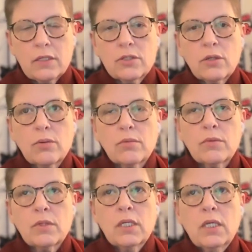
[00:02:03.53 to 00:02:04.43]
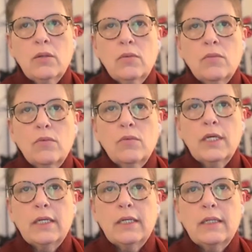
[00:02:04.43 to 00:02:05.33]
So
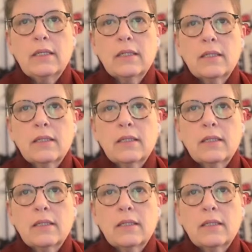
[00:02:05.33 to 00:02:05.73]
we